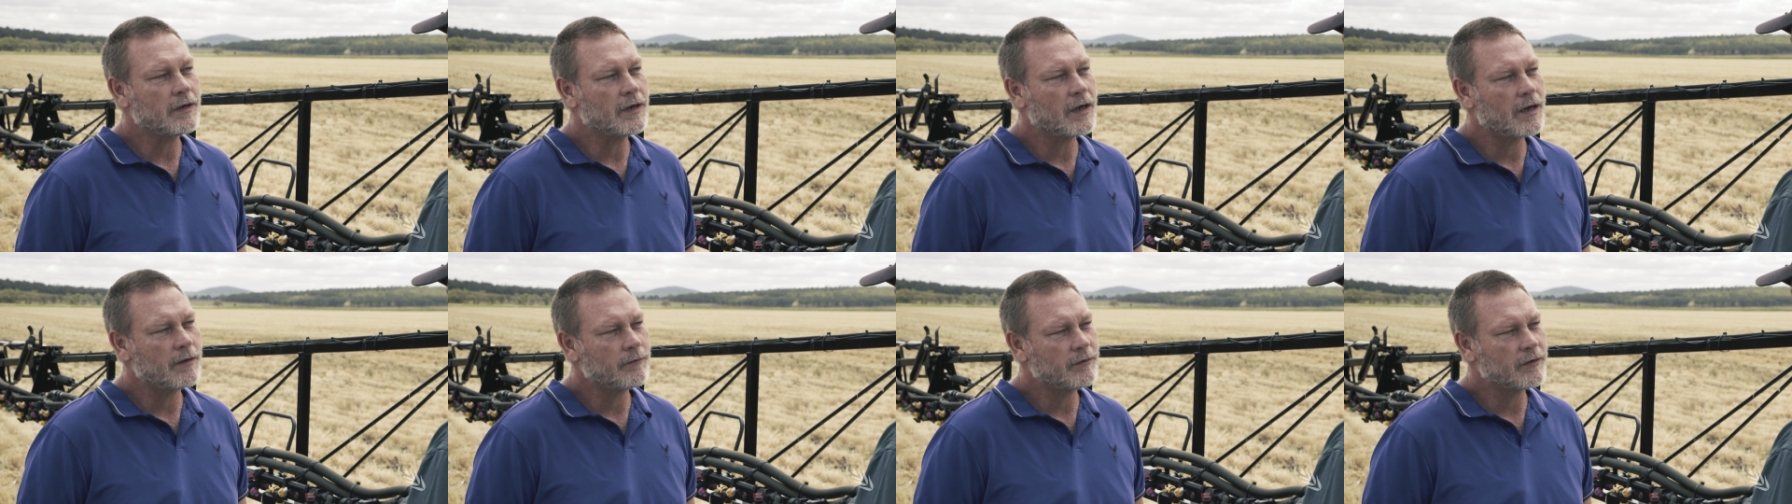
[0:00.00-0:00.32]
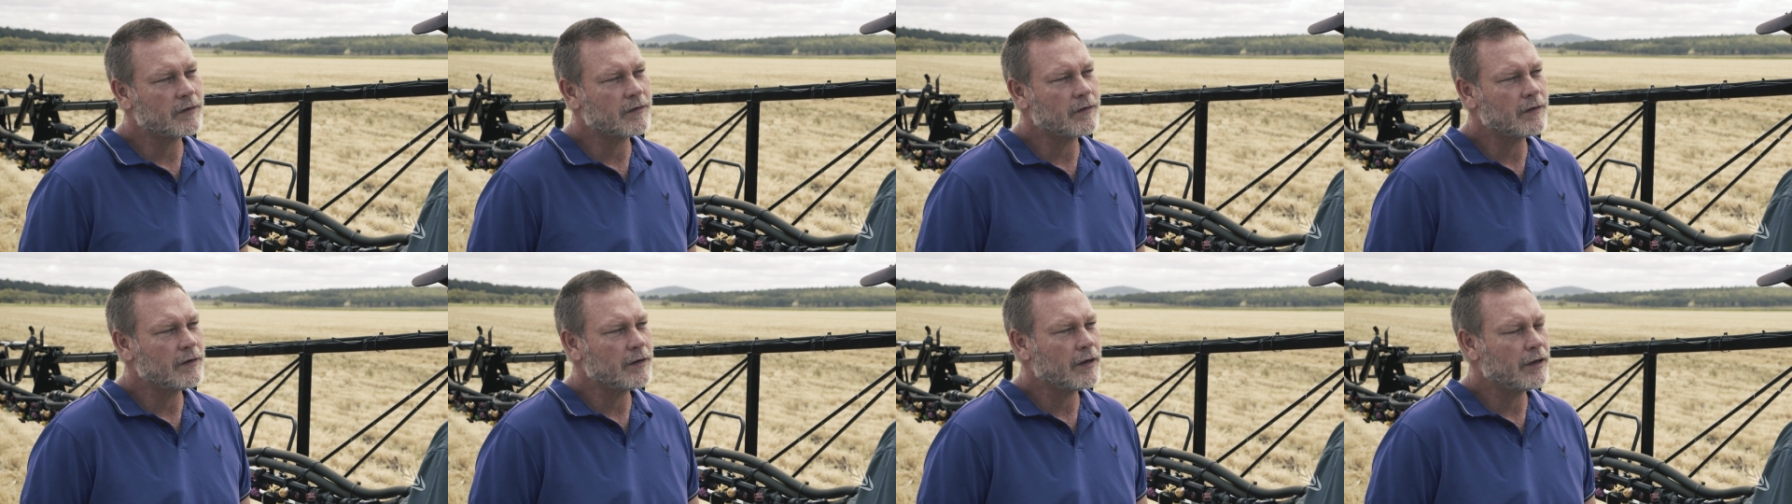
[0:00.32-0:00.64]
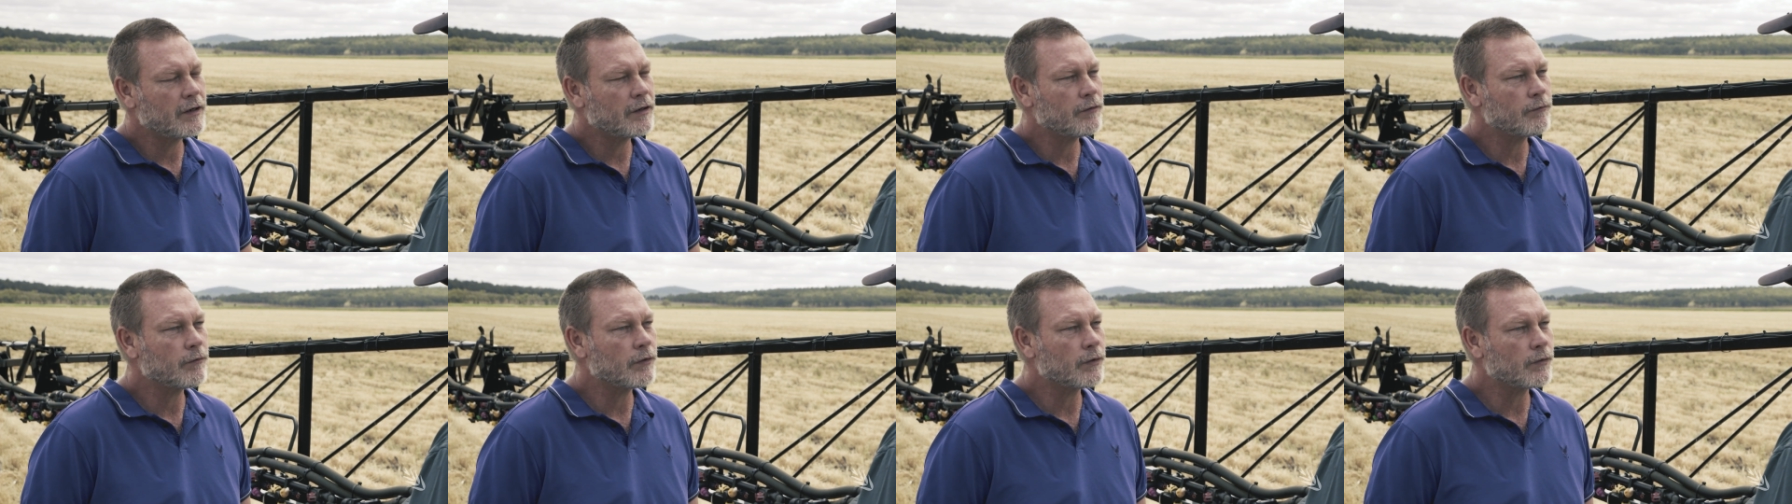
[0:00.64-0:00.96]
have you seen
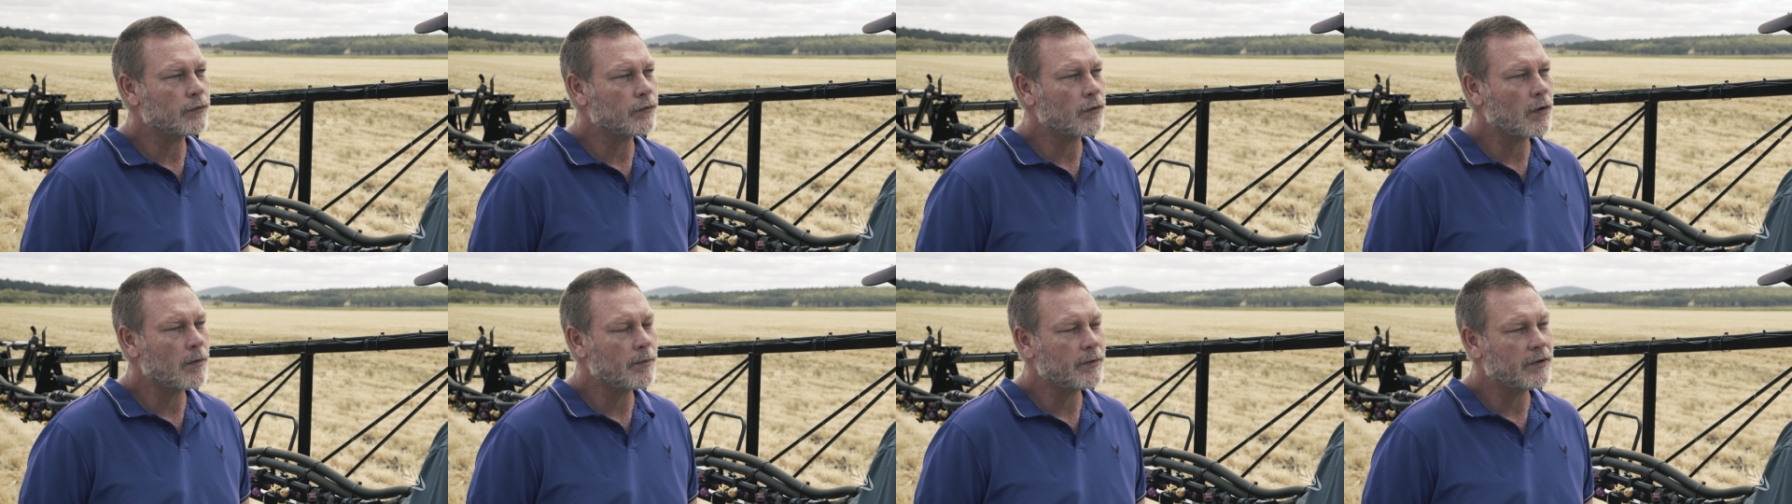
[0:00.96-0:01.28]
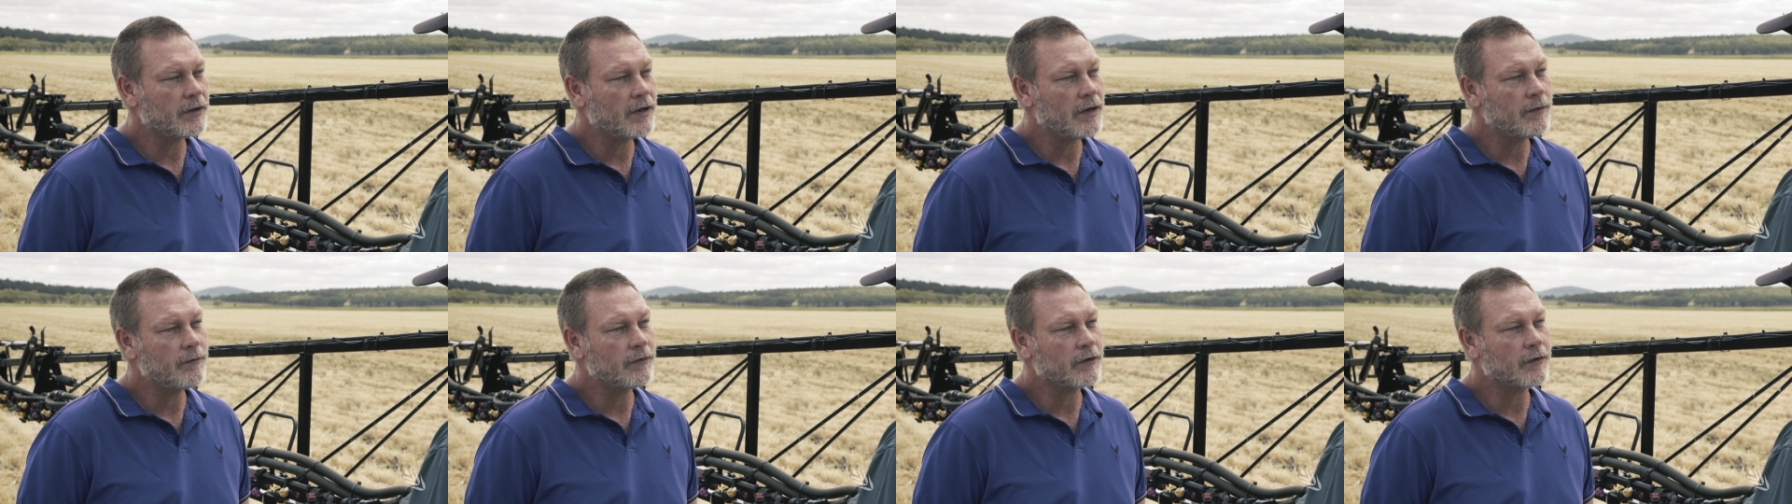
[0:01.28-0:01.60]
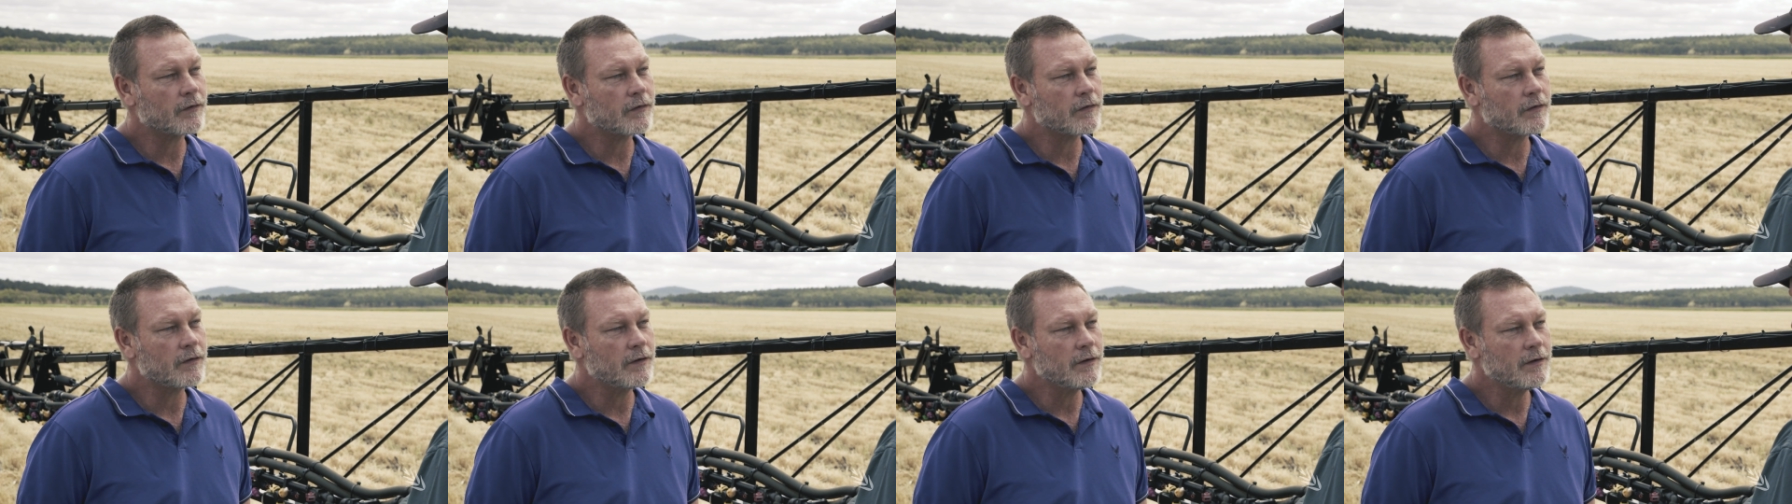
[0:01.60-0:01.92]
any real drop in
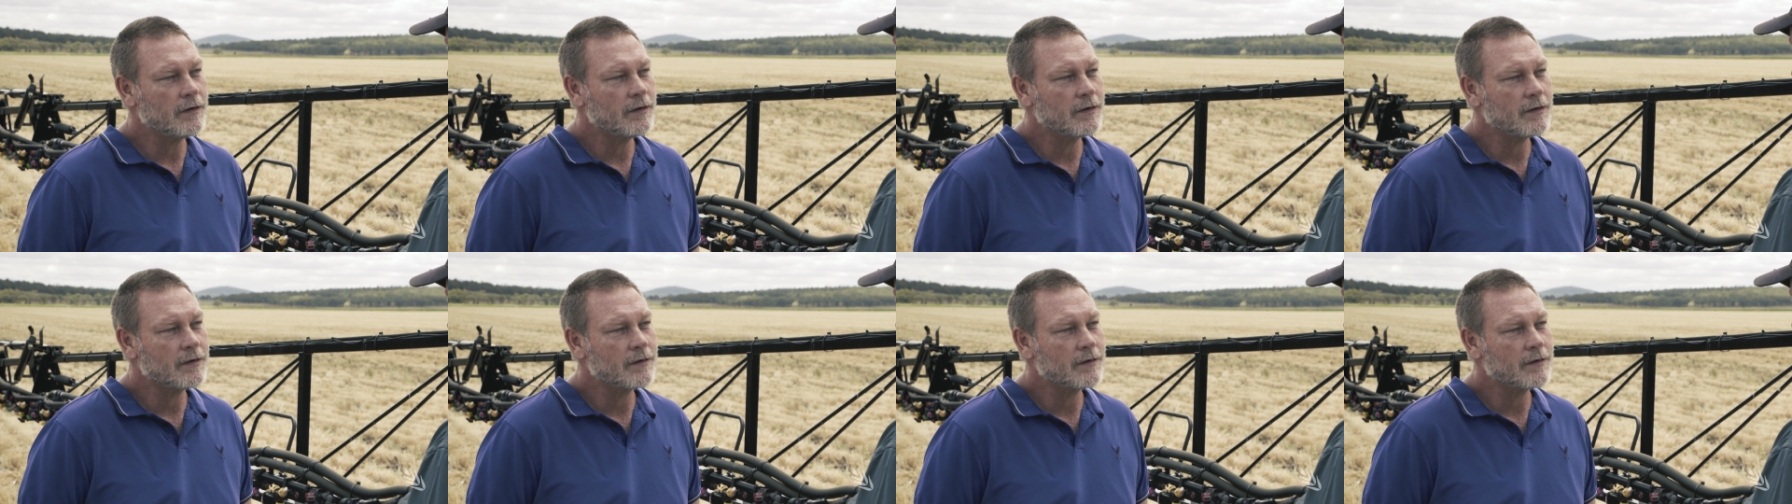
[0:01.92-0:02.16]
efficacy?